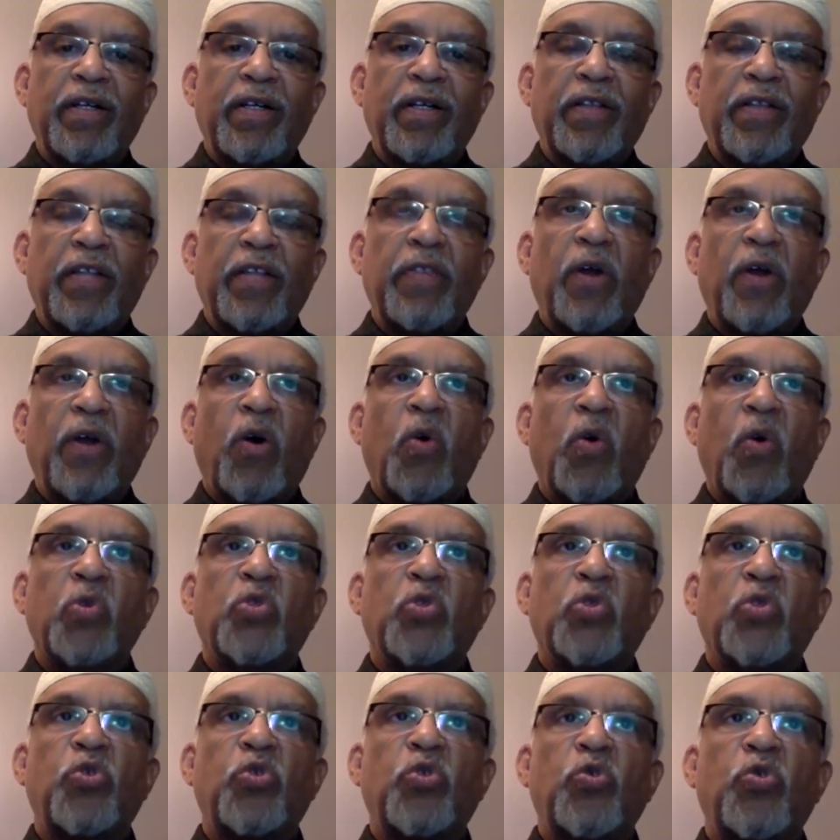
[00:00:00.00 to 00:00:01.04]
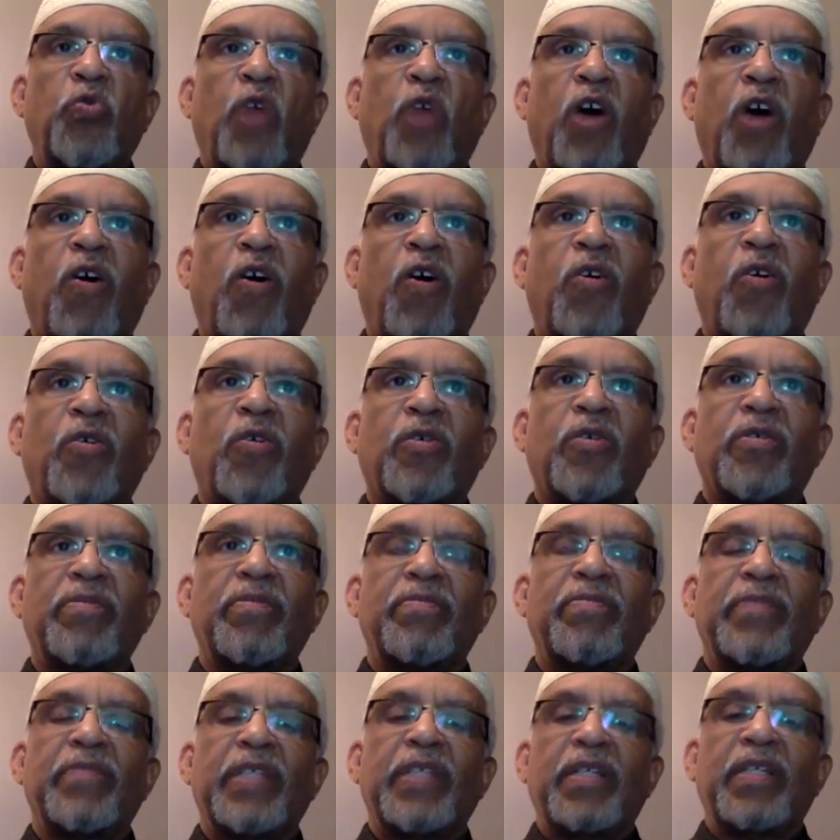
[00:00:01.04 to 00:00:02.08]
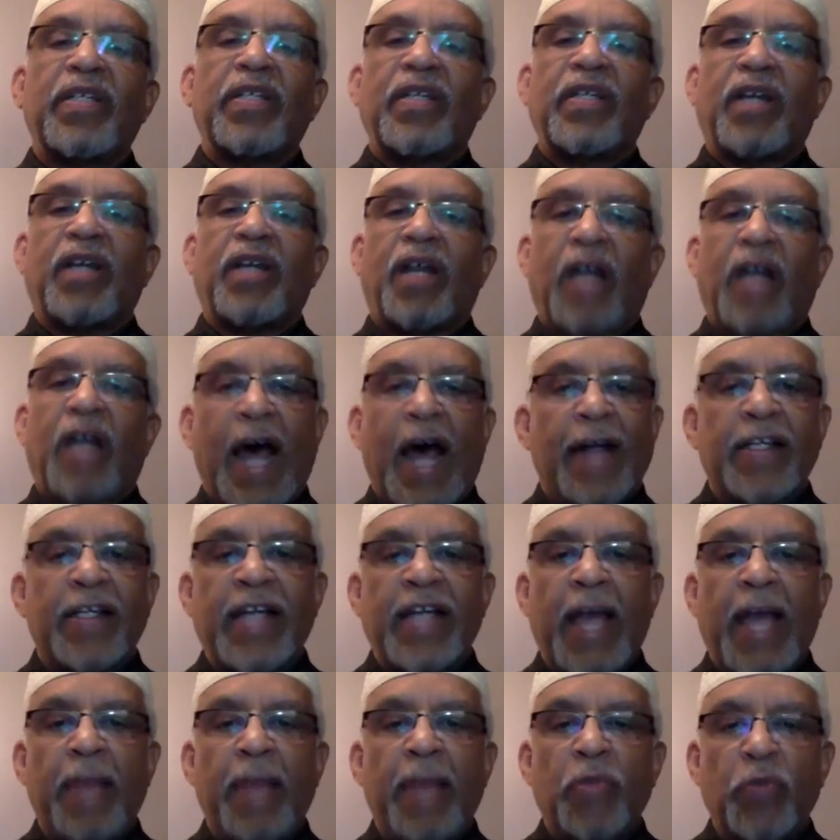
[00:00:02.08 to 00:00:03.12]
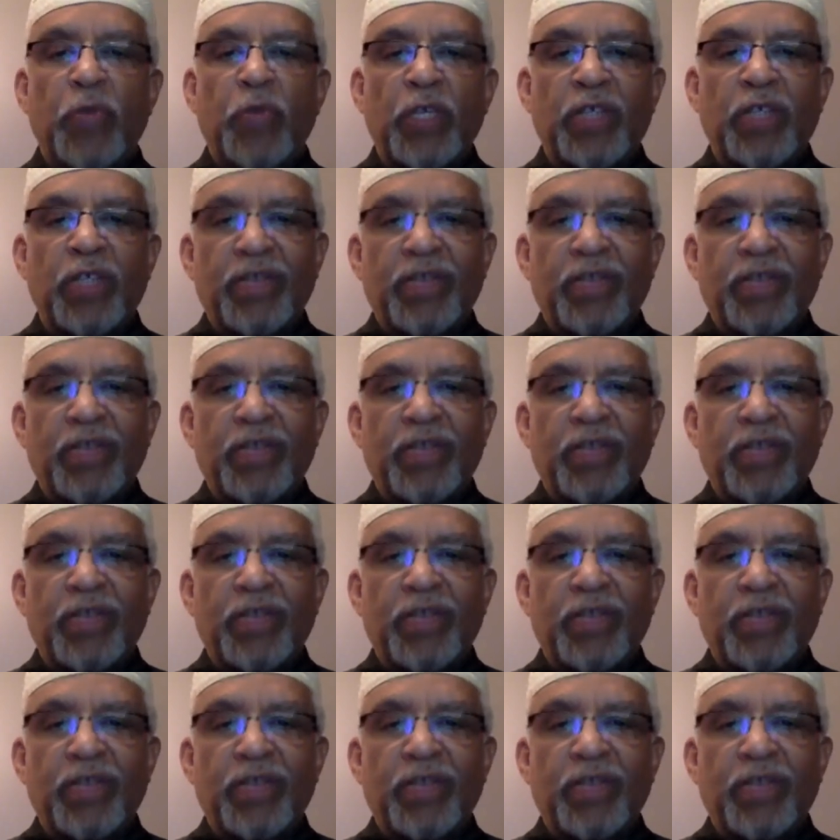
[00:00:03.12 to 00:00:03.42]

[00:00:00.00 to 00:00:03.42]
than those who do wrong. A lot of times we